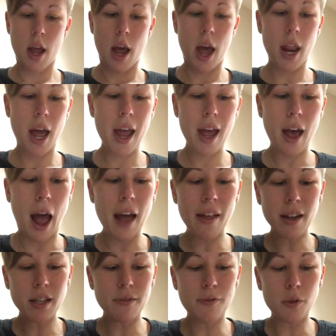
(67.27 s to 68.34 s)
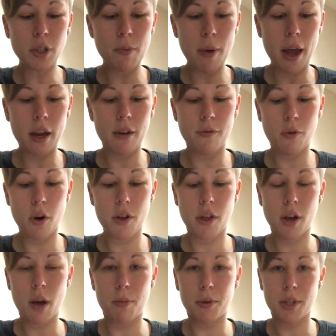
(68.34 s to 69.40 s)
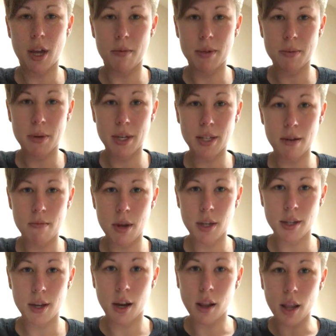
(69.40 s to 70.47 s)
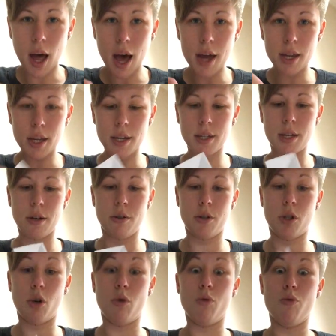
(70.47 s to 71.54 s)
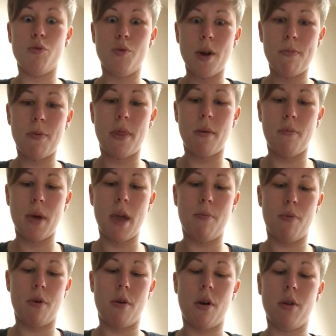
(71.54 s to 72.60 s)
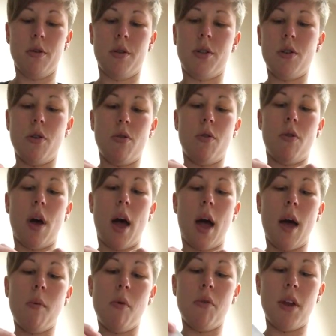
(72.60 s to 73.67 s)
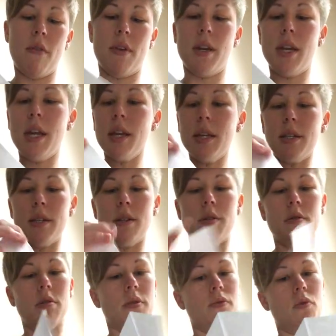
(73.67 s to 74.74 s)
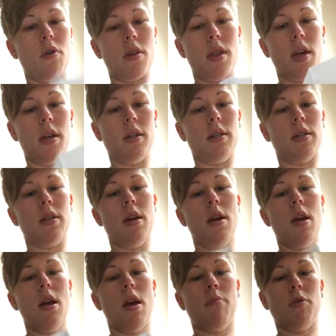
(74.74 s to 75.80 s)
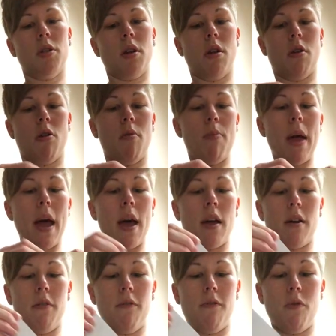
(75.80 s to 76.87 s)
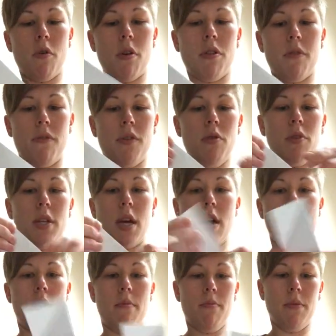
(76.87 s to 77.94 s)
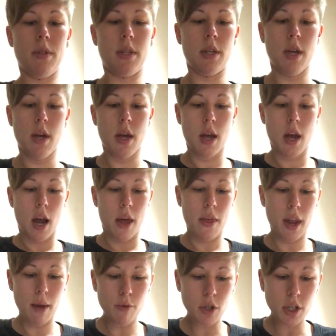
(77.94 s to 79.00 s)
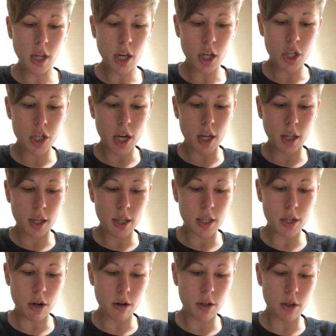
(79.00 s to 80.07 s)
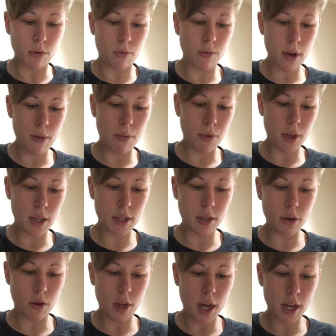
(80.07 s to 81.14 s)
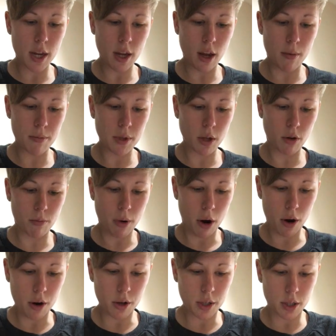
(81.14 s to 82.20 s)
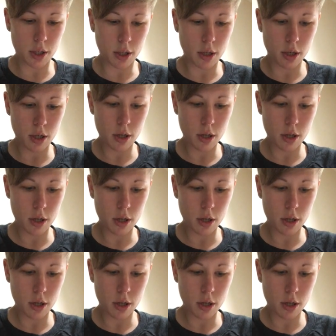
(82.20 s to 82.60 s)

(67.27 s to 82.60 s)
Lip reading: And I like to fold it back and forth a couple times because it makes it a lot easier to rip the paper. And so I won't even need a scissors for this. I'm just gonna go back and forth a few times. And then I'm just gonna gently start to rip this so that it comes apart.